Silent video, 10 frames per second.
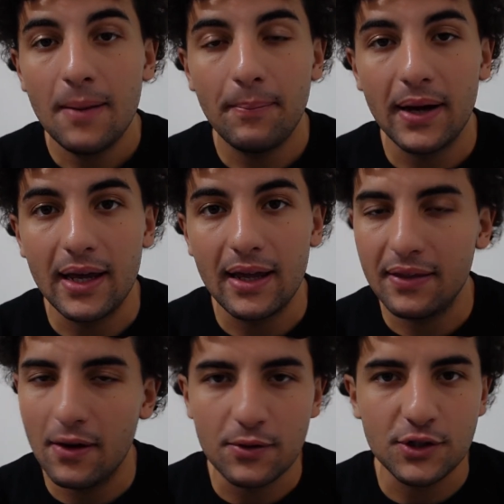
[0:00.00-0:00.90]
but
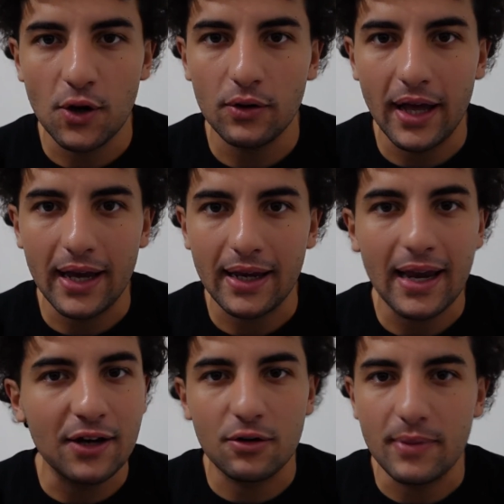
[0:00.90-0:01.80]
there was no like
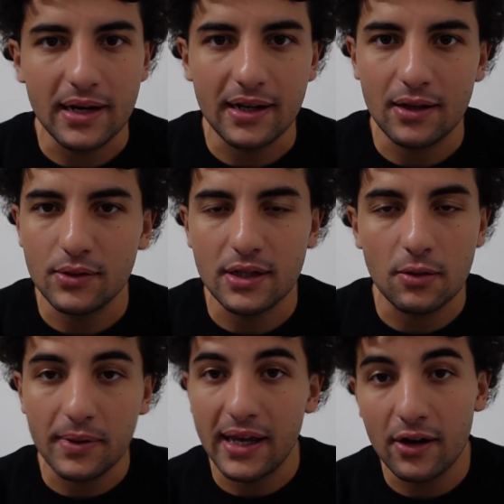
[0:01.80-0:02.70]
intermediate. It was either
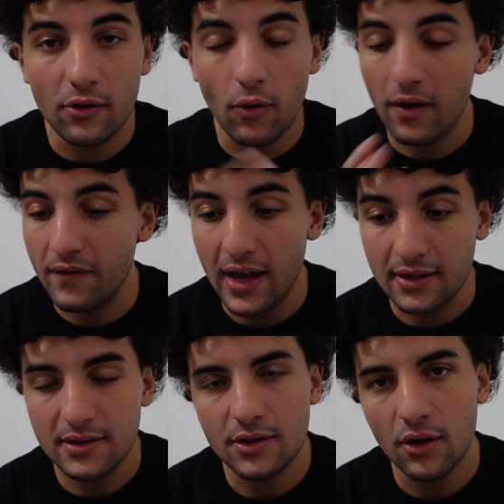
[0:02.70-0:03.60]
beginner or
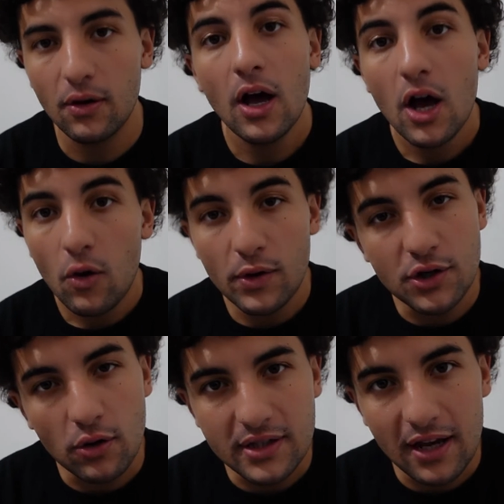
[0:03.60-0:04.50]
advanced. So we
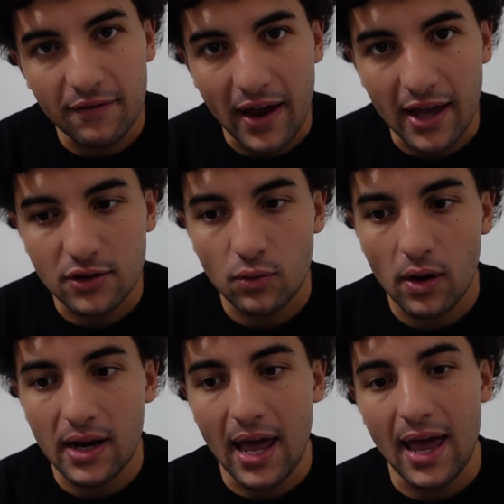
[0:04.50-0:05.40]
chose the advanced
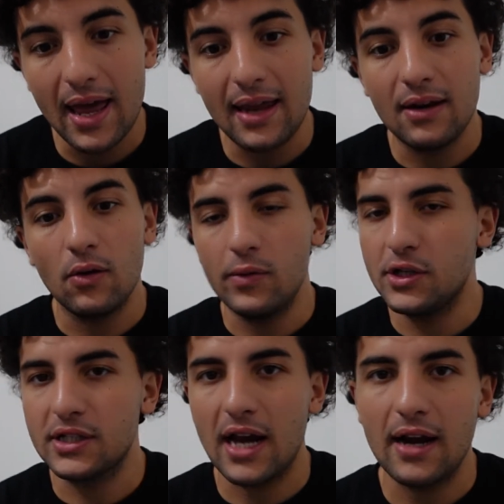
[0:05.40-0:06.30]
one, and we
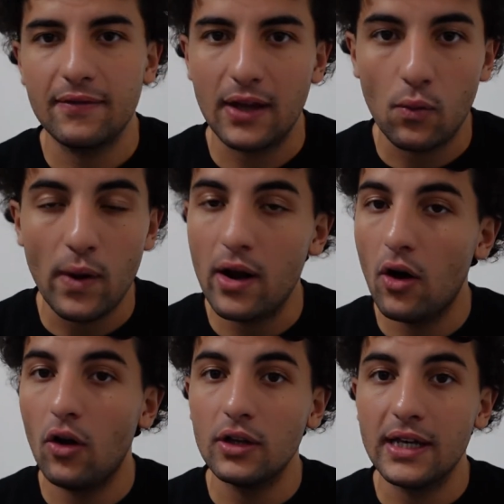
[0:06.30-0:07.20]
just kind of like went
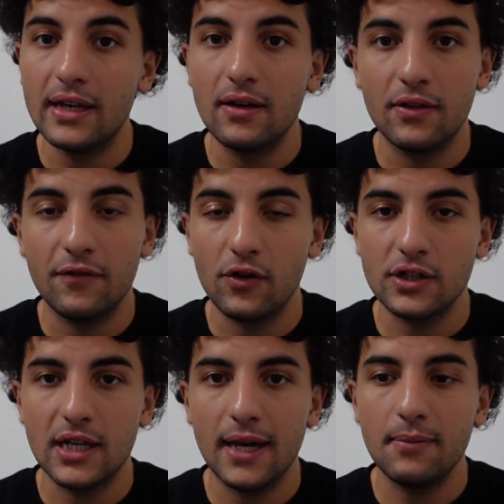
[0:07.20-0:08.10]
all in the first
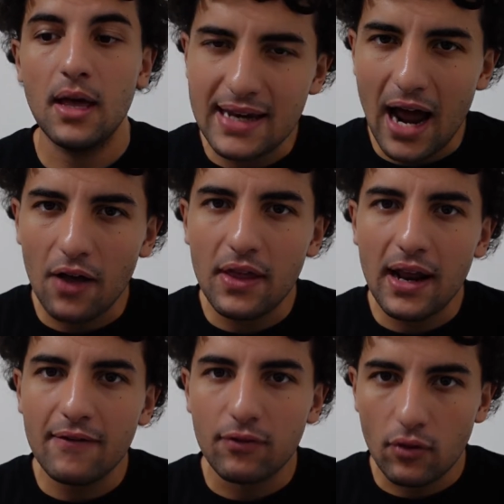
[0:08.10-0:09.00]
time. Now that
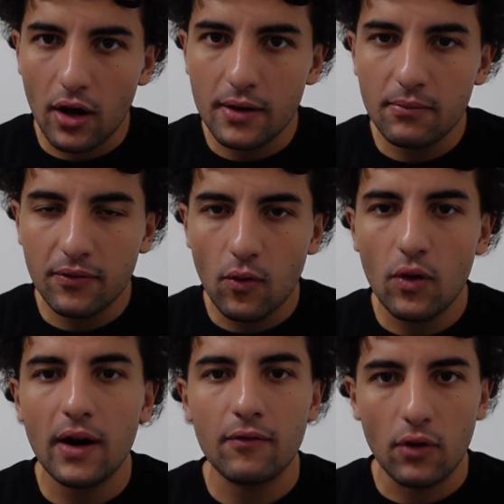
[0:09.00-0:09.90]
I've run before
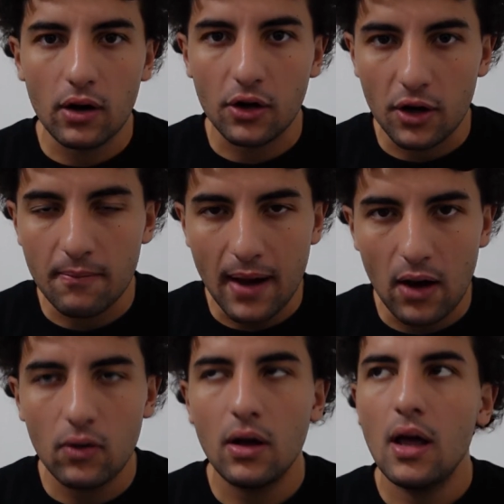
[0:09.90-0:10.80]
and I've run a good amount,